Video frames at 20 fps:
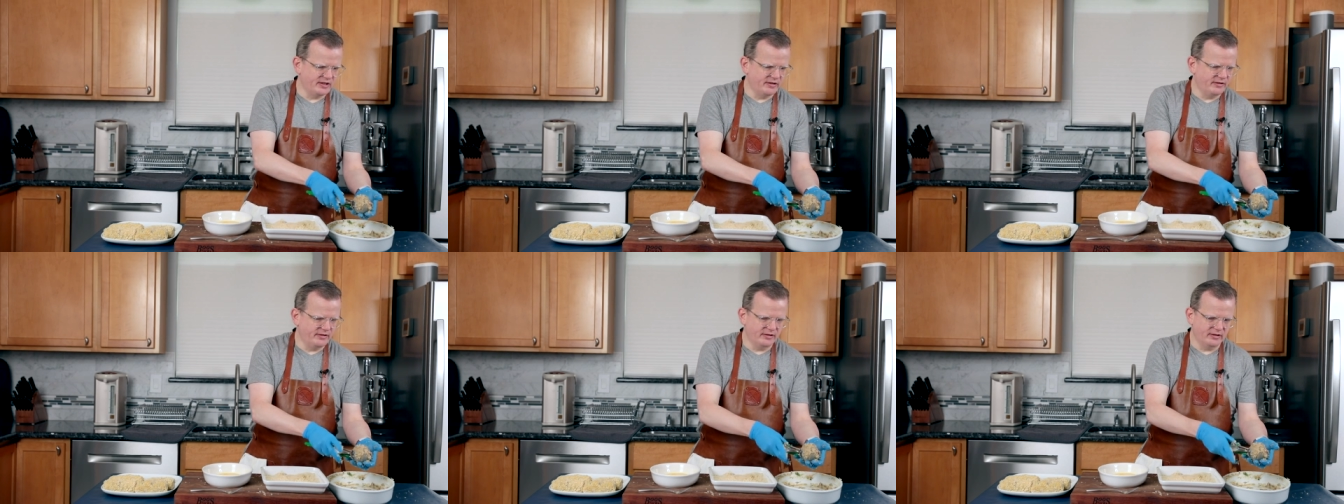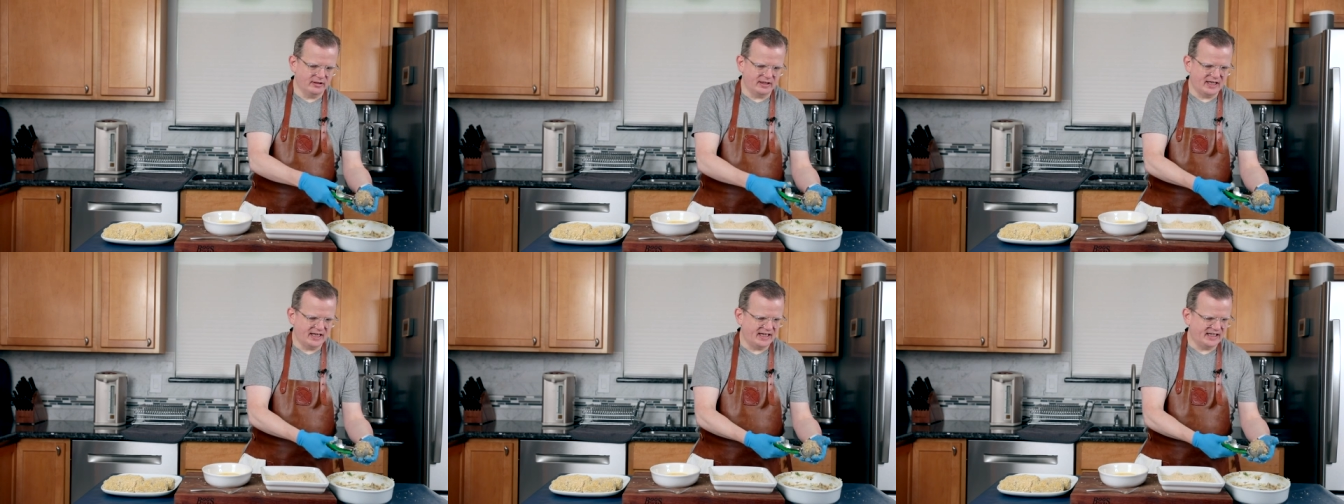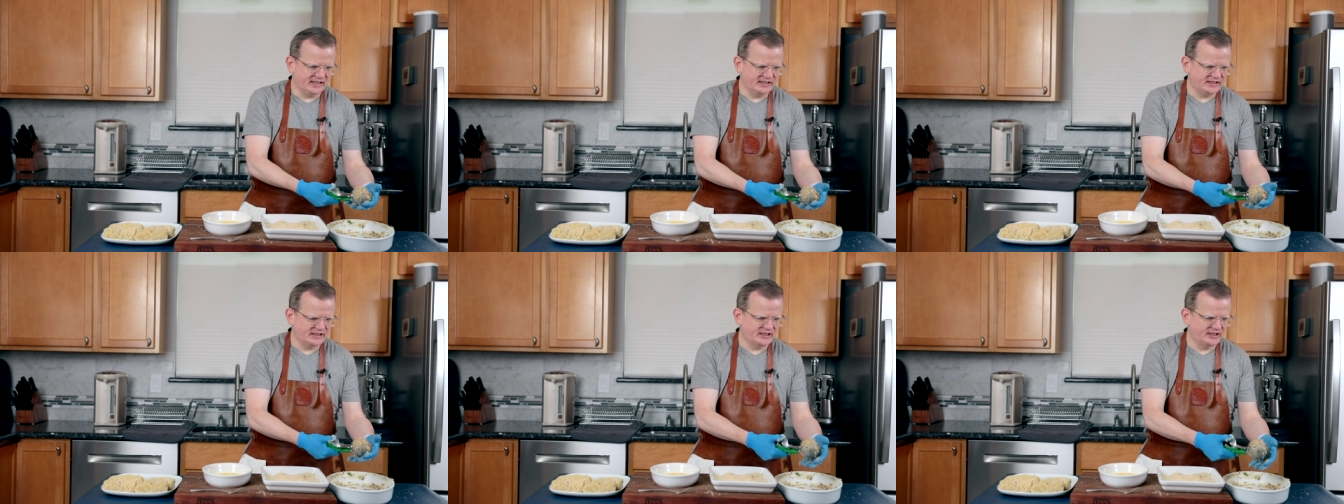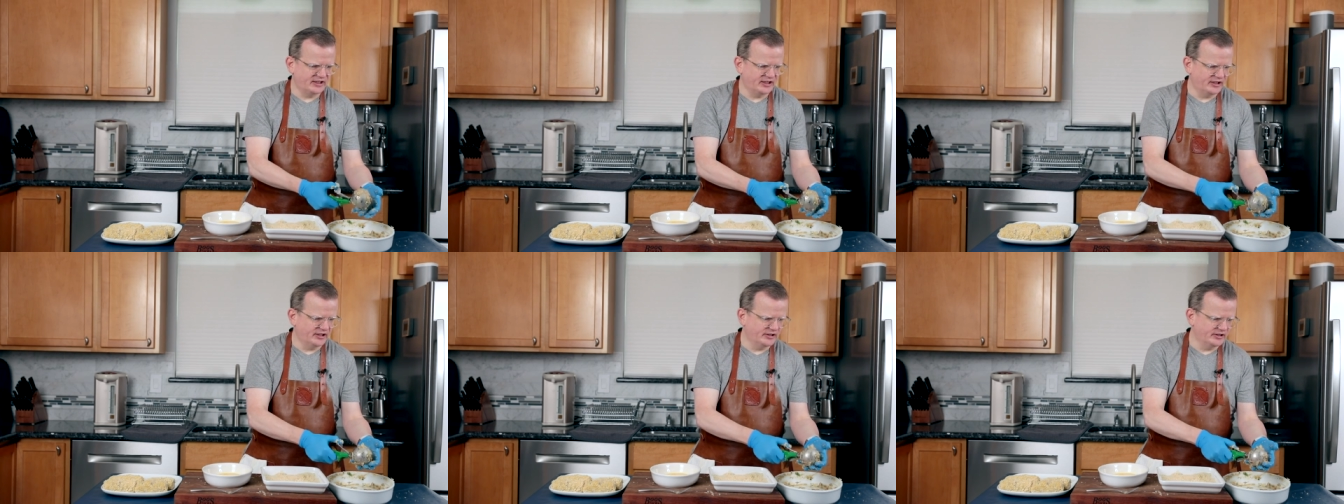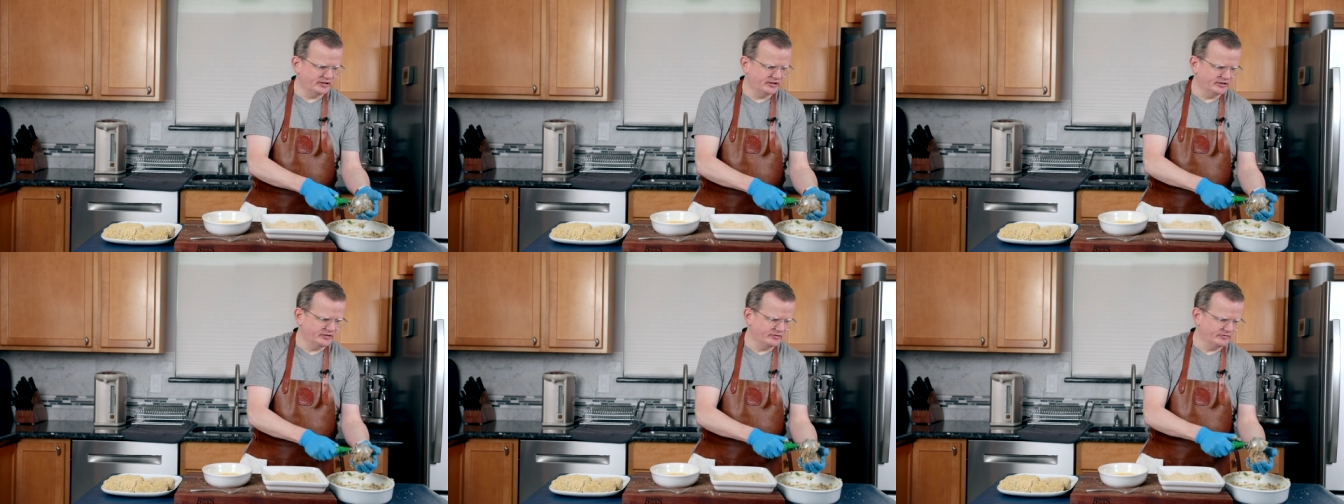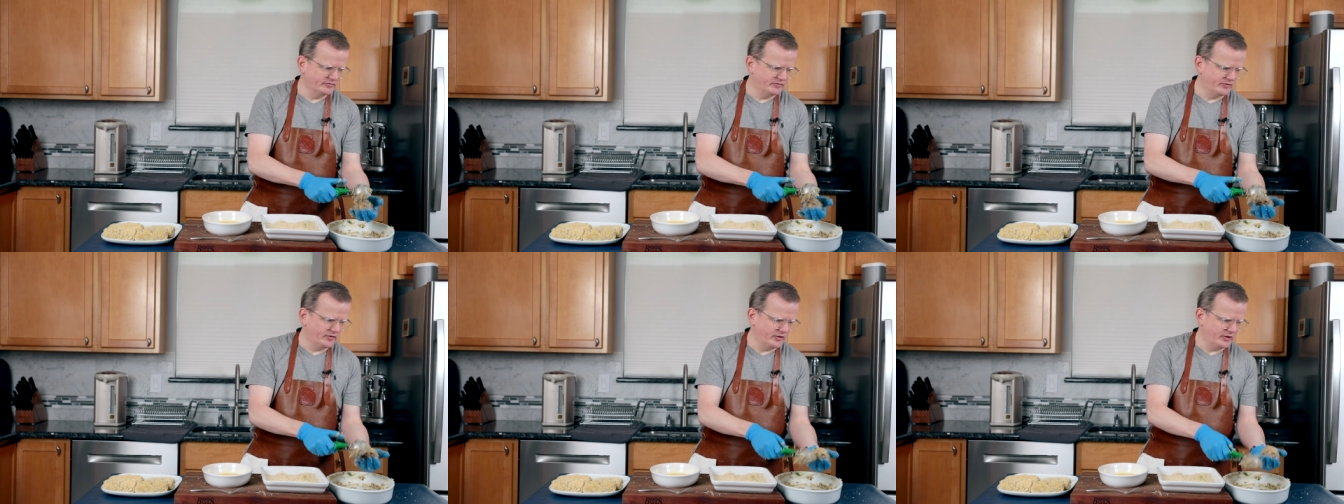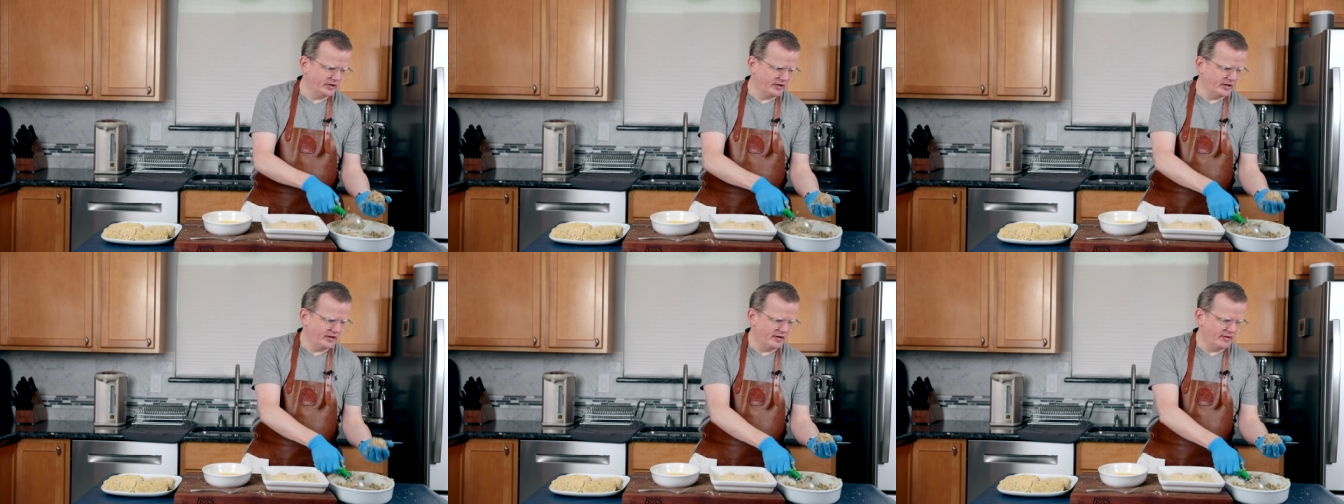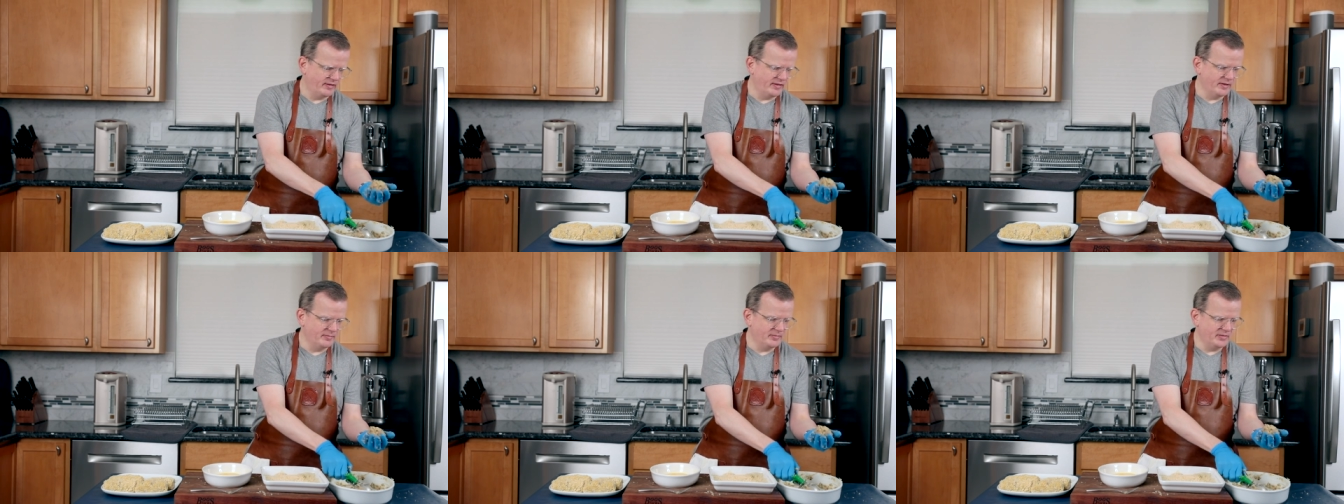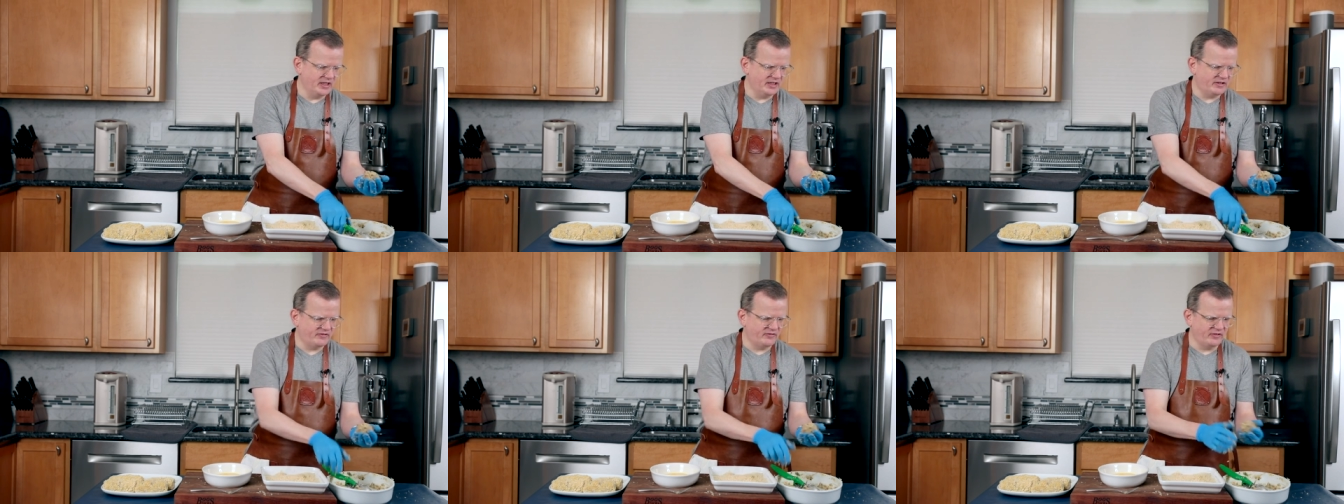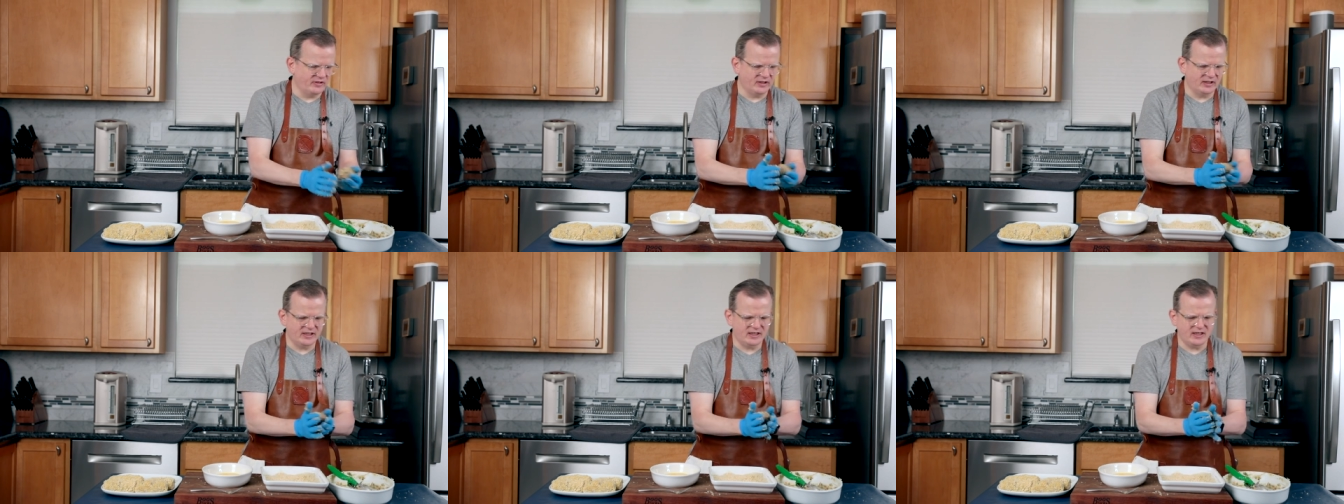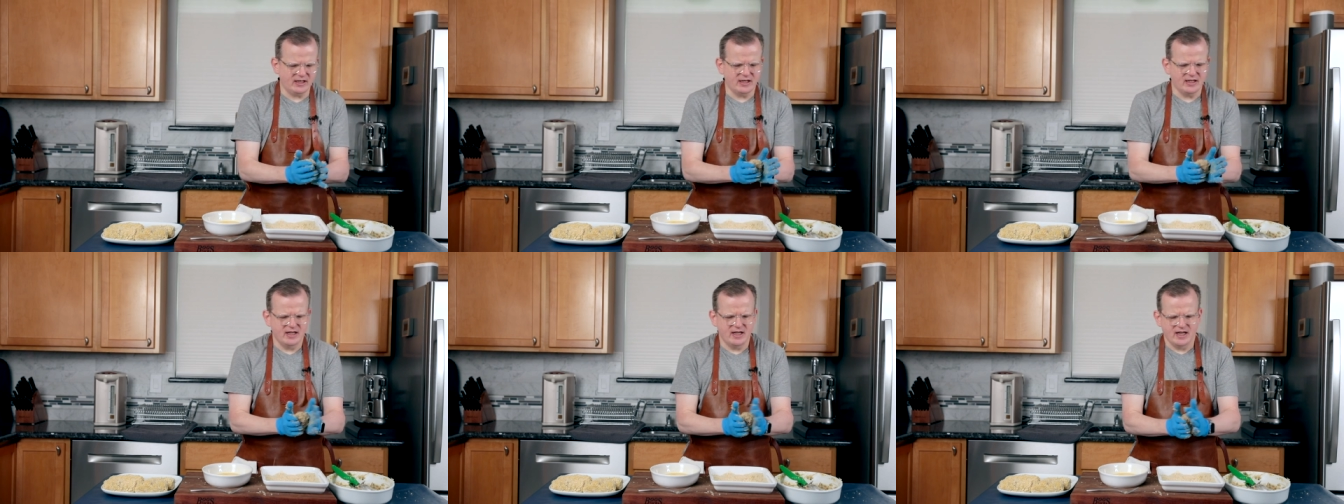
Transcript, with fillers: the last of the meat filling